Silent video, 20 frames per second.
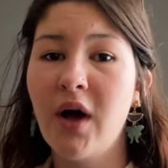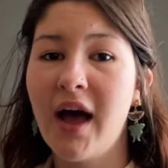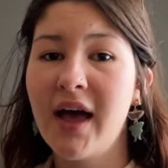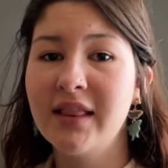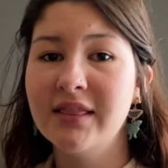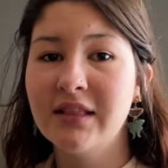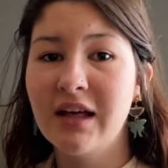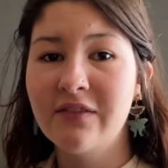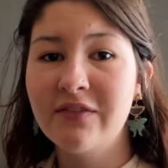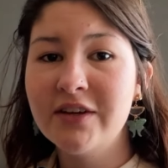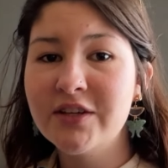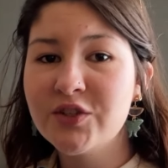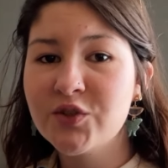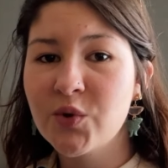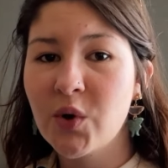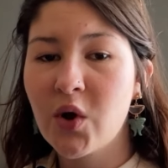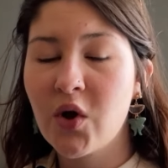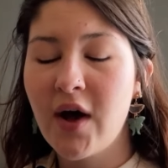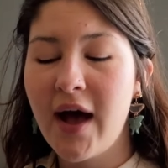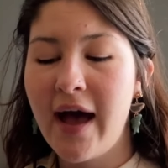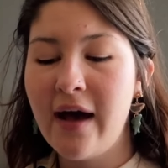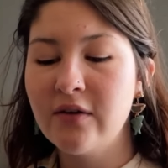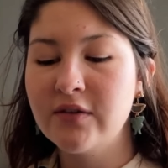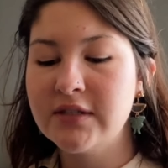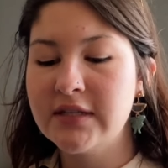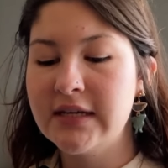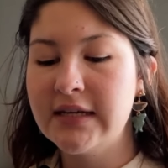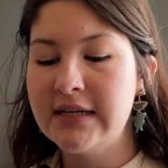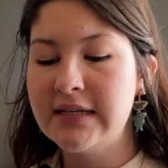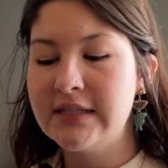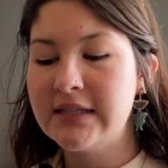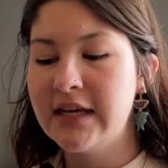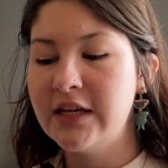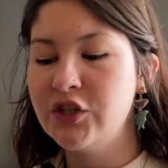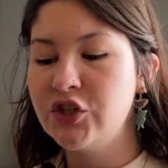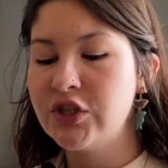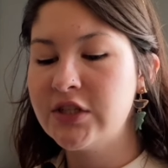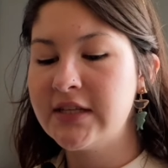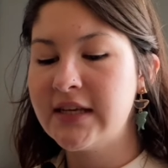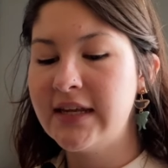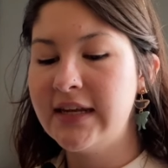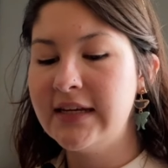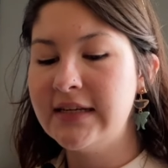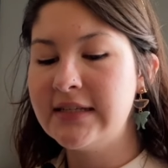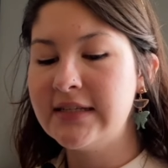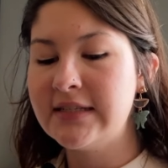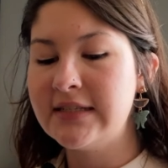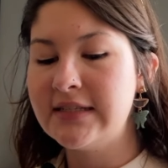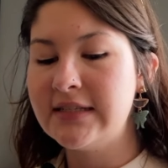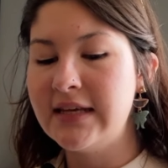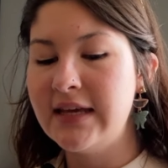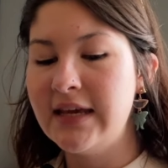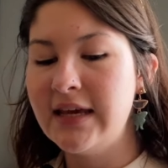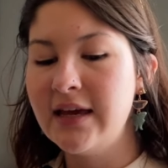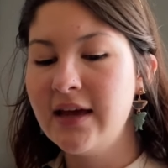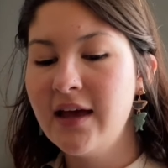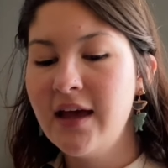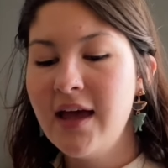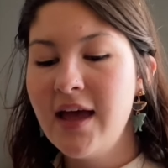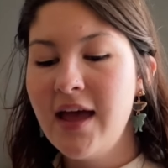I love historical houses and just getting to see